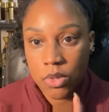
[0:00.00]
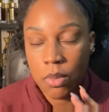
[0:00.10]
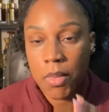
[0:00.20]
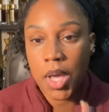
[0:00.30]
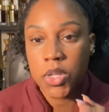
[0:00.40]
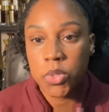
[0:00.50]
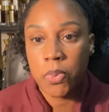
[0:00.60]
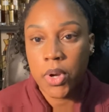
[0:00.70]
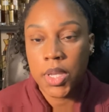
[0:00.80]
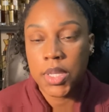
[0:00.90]
or body
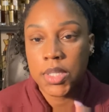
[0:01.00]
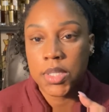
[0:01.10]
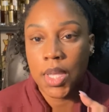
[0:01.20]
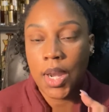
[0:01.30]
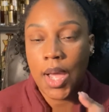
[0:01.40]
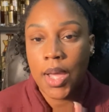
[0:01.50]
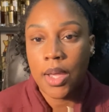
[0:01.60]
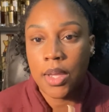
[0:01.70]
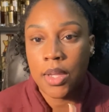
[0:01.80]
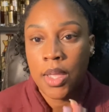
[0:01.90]
sprays that
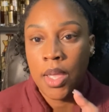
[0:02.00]
I